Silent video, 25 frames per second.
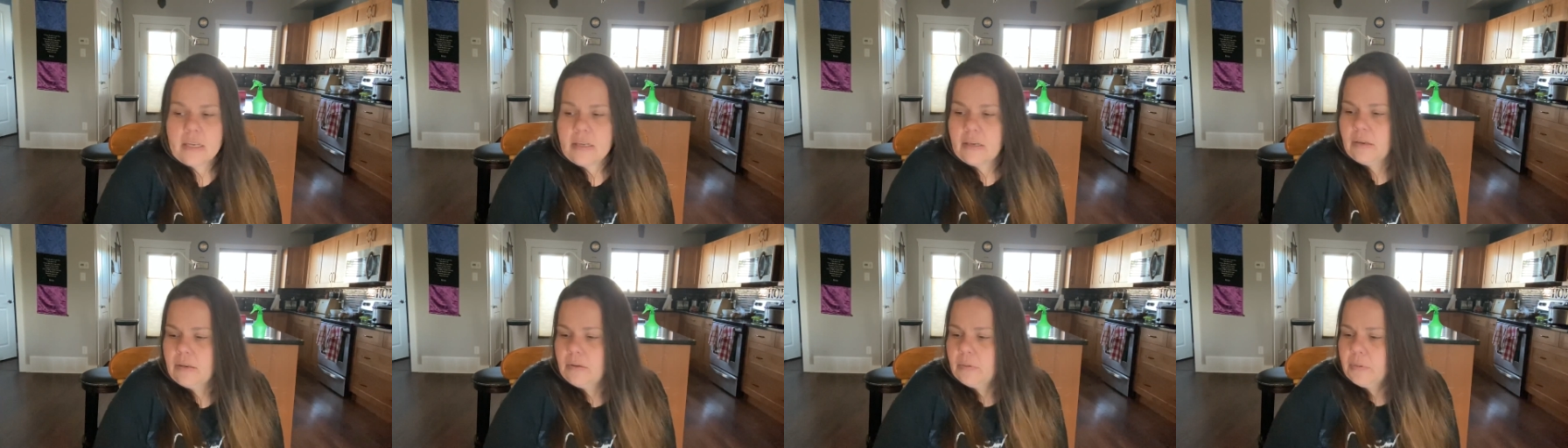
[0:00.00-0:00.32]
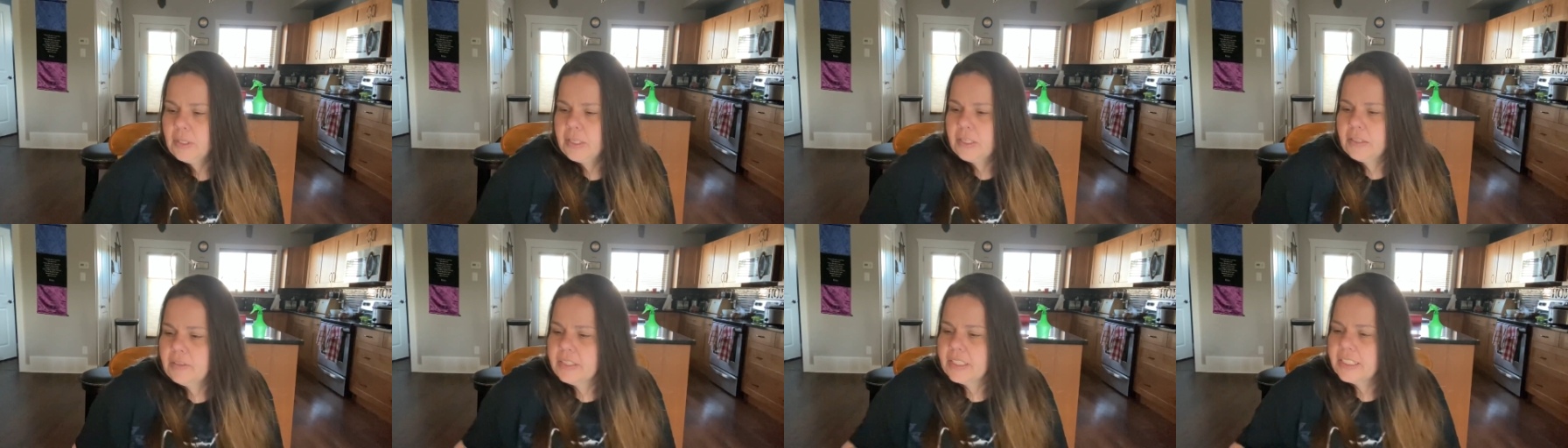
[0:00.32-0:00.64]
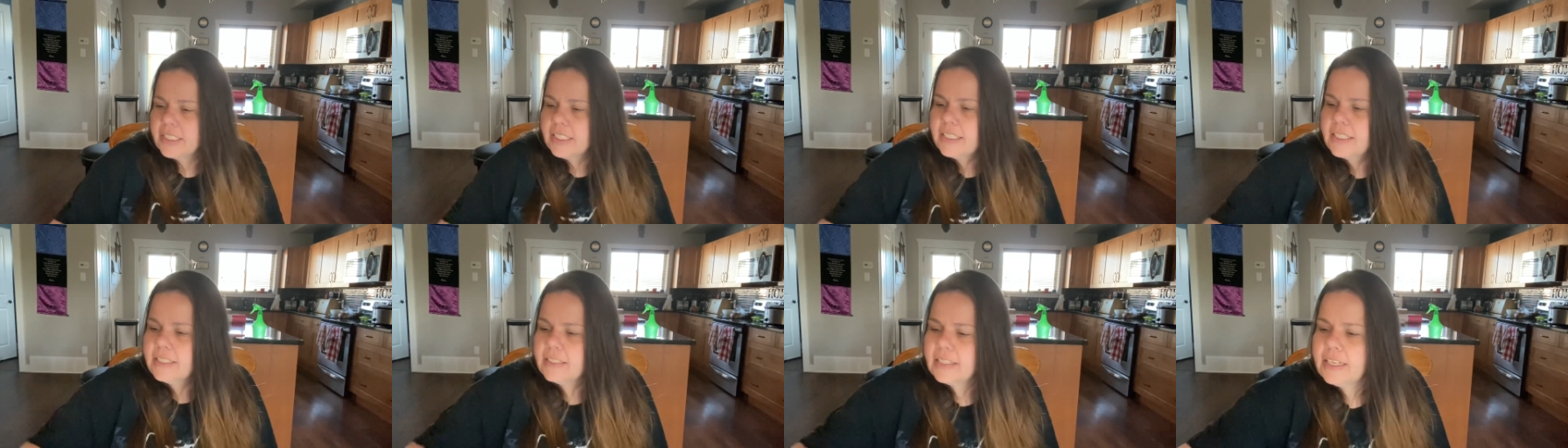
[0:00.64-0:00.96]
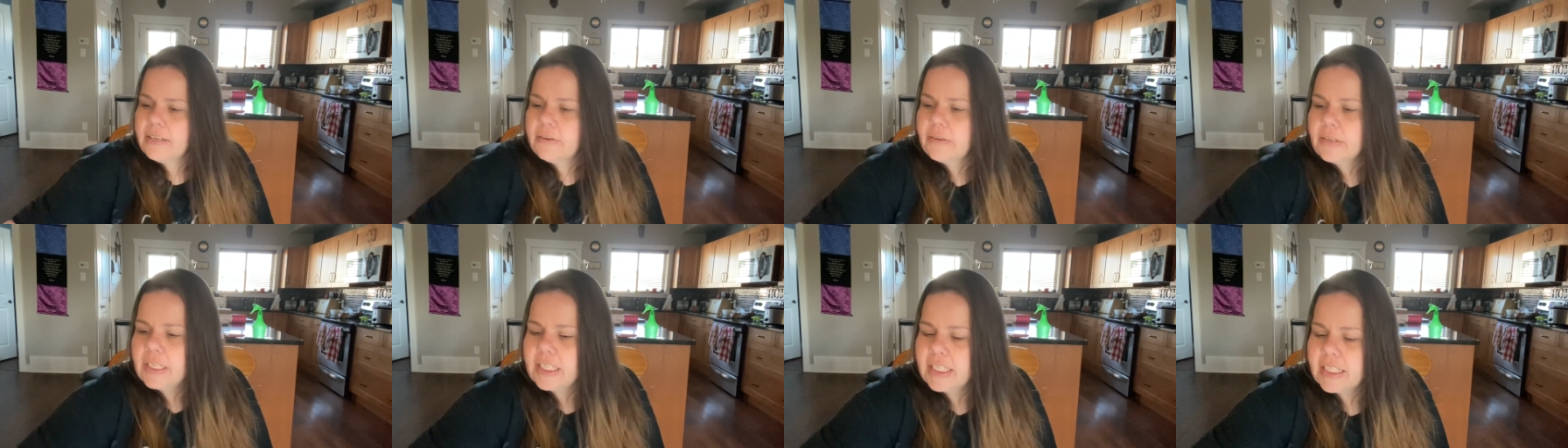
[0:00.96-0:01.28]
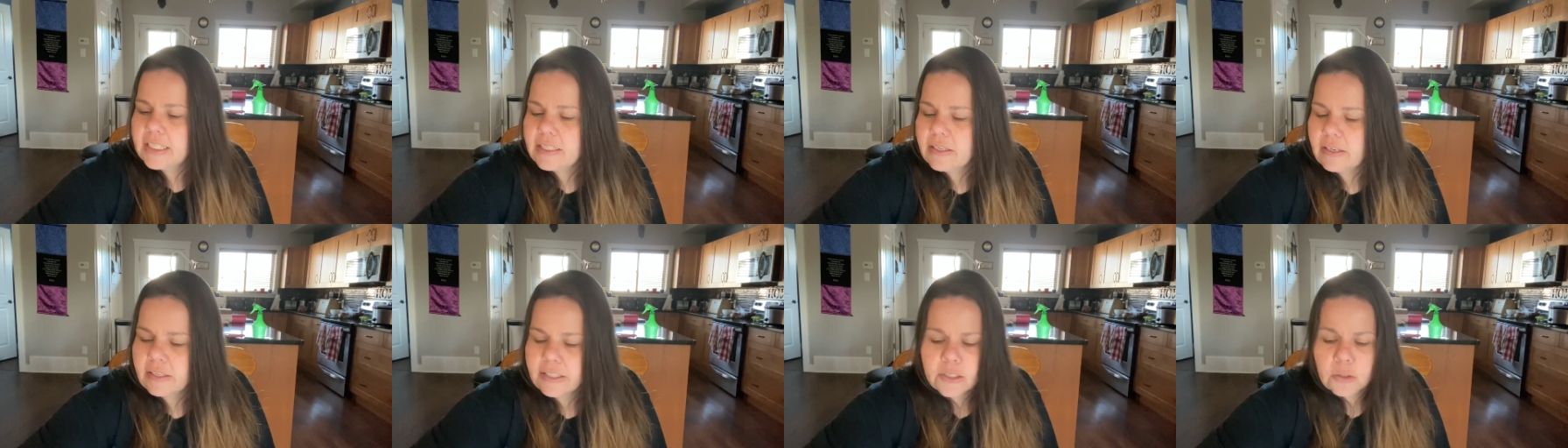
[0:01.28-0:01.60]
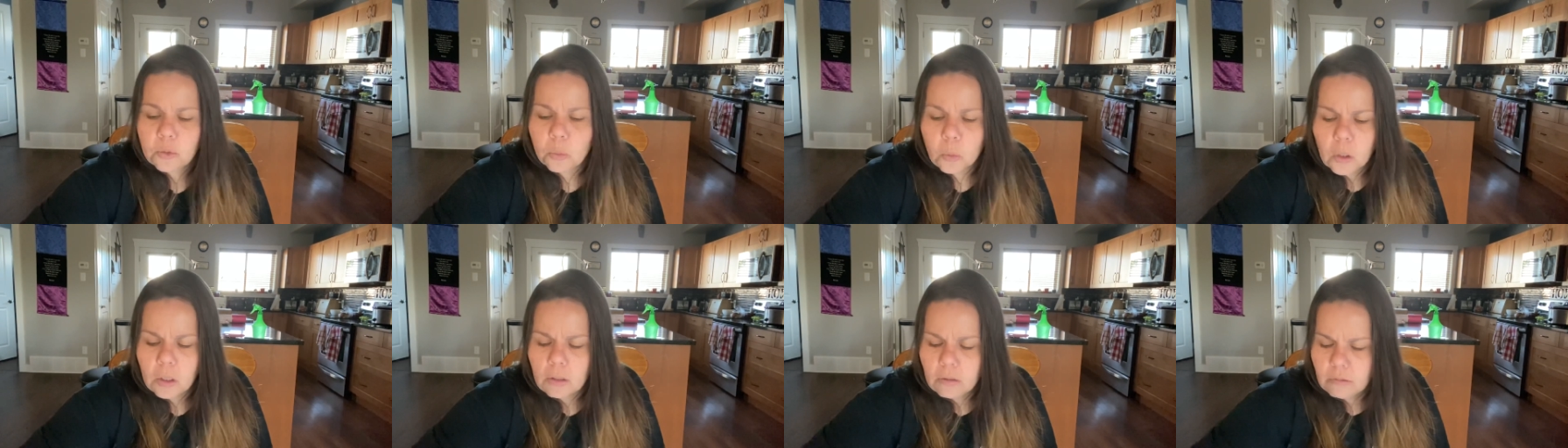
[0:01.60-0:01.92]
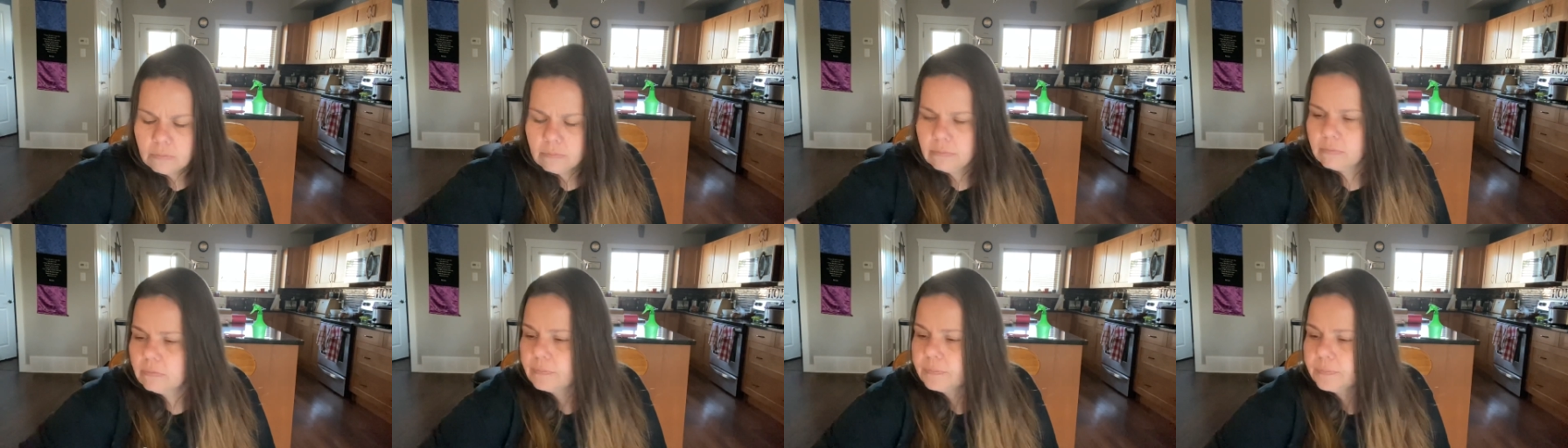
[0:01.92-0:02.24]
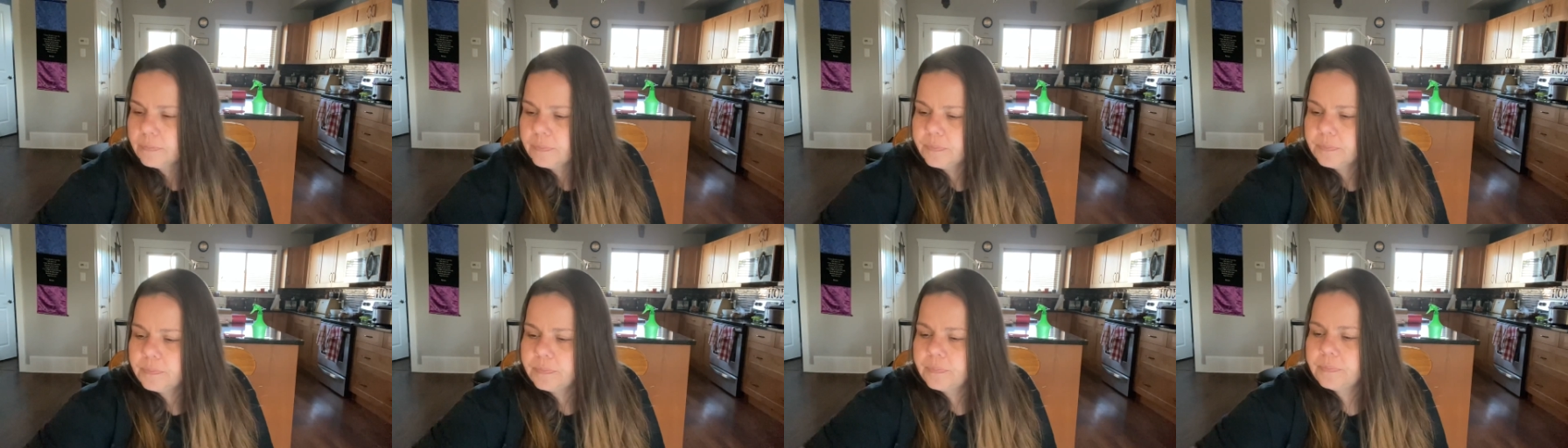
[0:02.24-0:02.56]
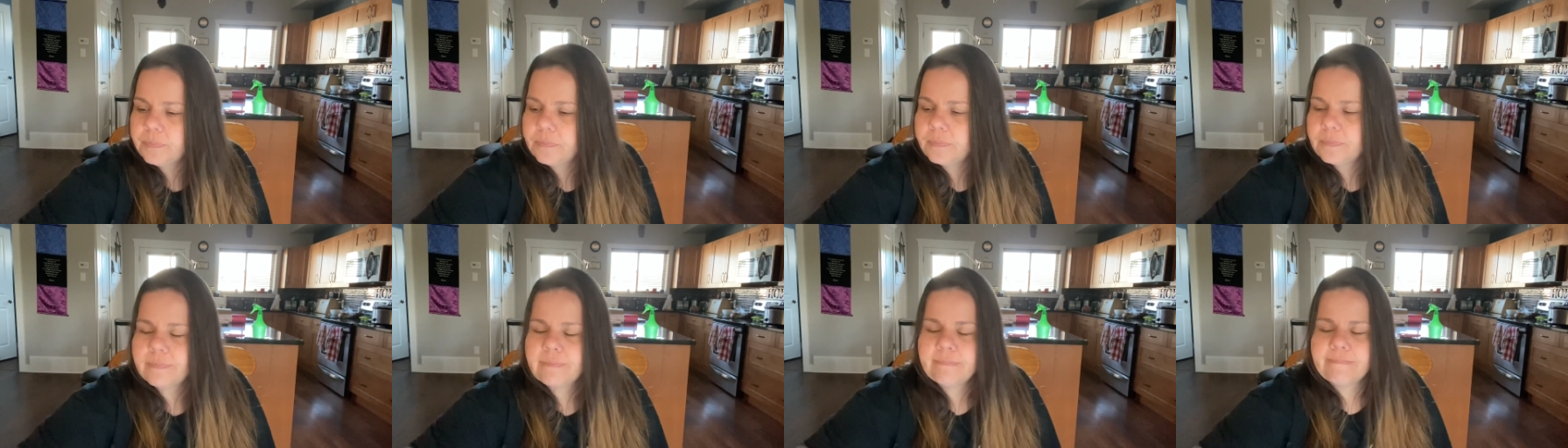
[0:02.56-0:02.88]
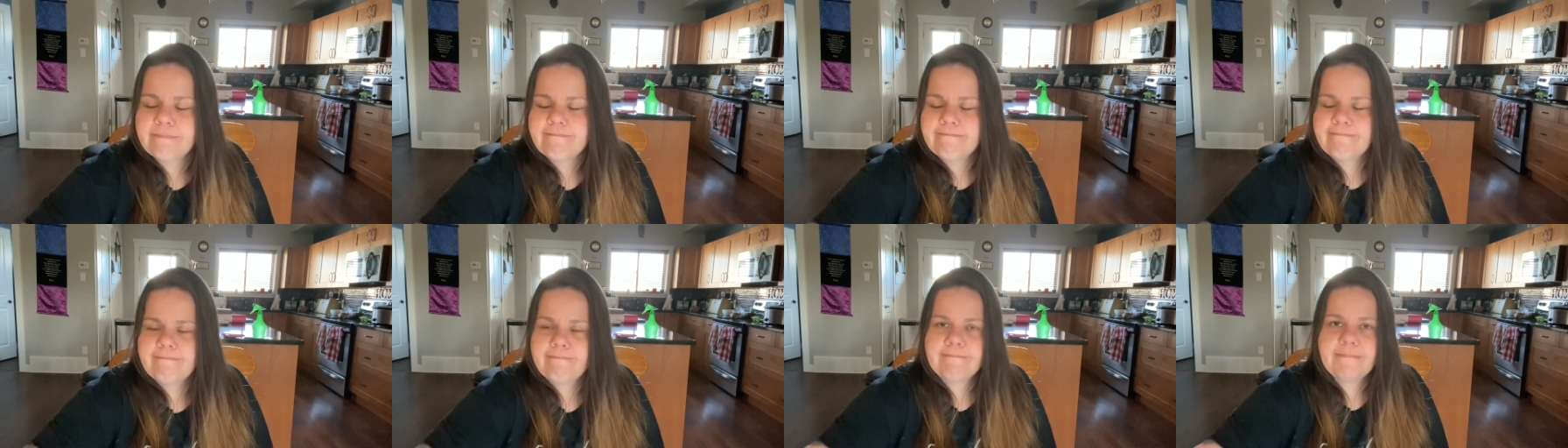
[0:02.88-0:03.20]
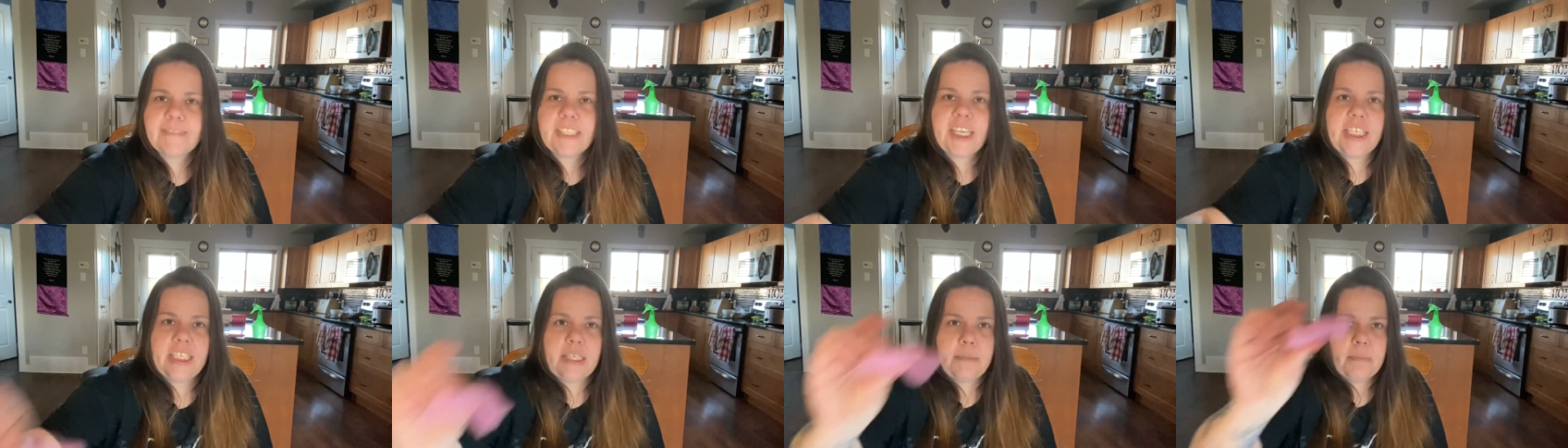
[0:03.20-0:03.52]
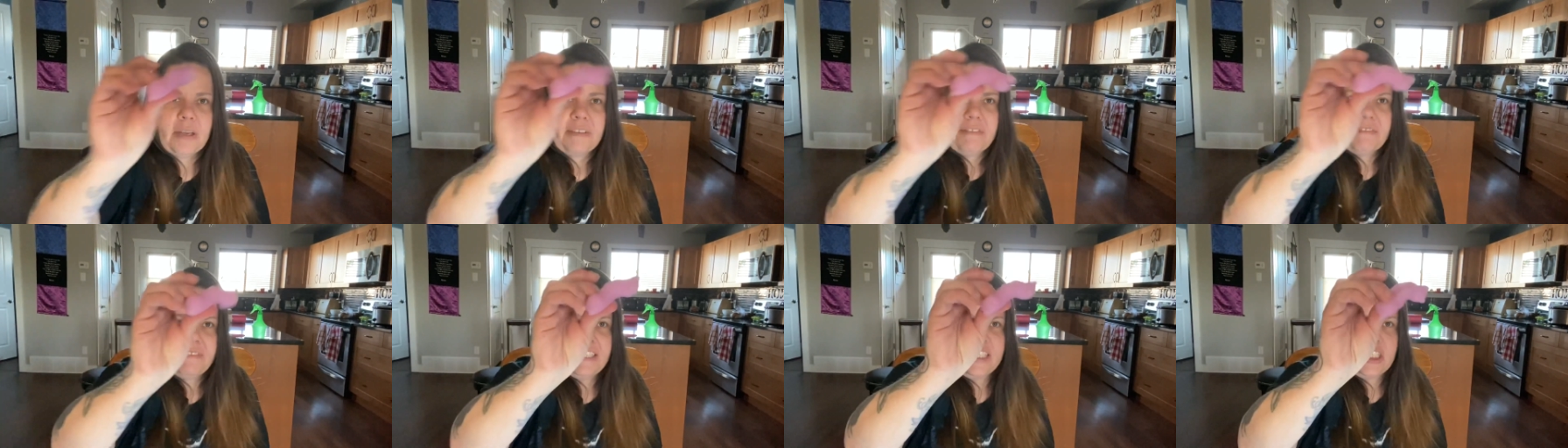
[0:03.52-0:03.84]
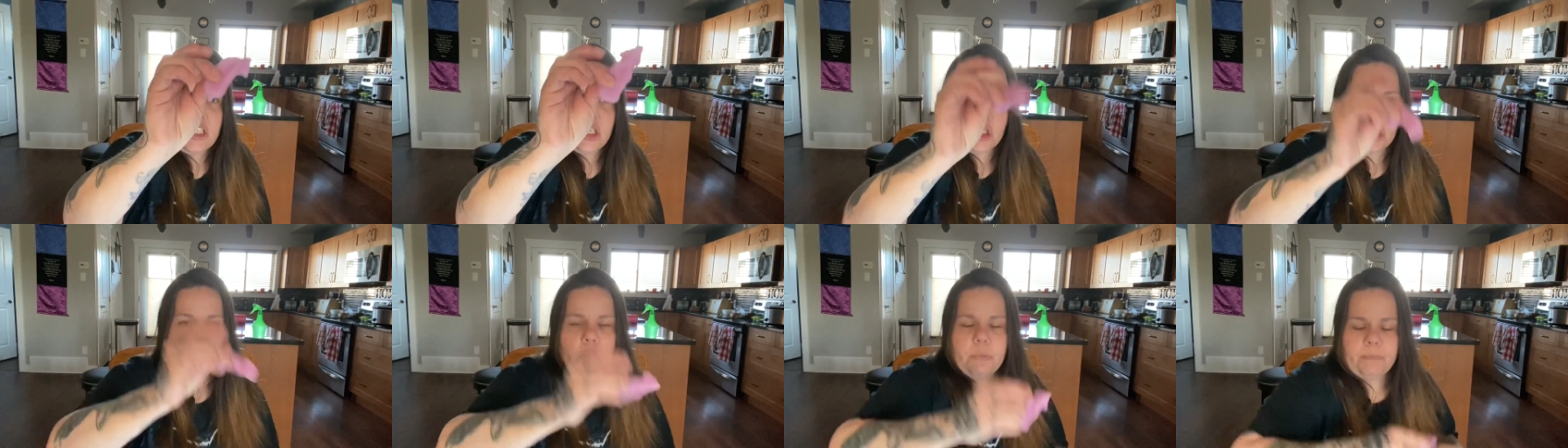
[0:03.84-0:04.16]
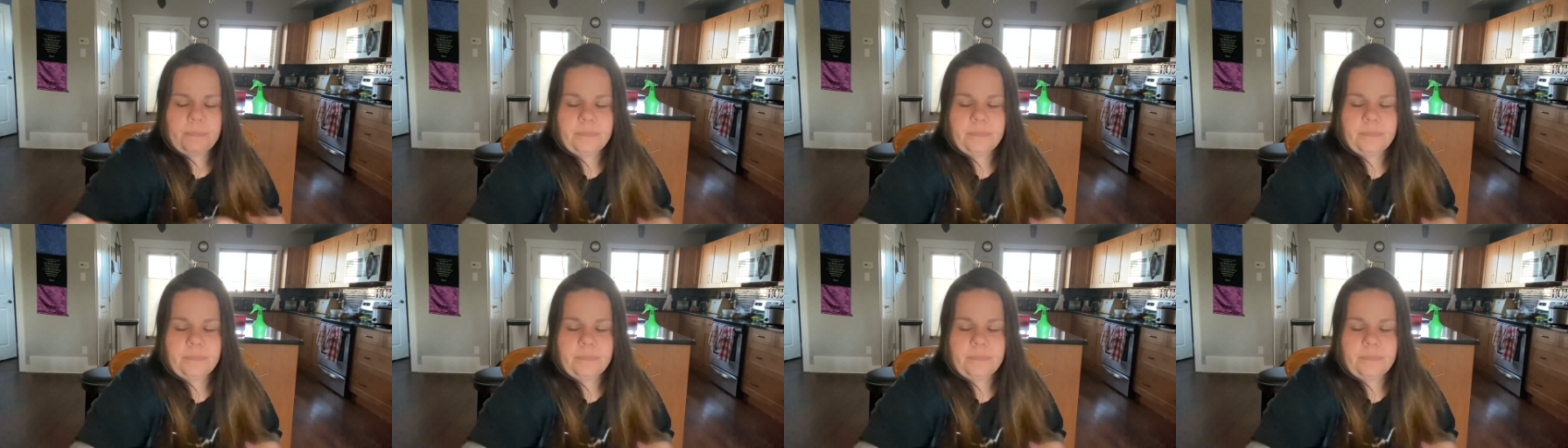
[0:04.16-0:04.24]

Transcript: There it is, our squirrel. I need my fidgeter.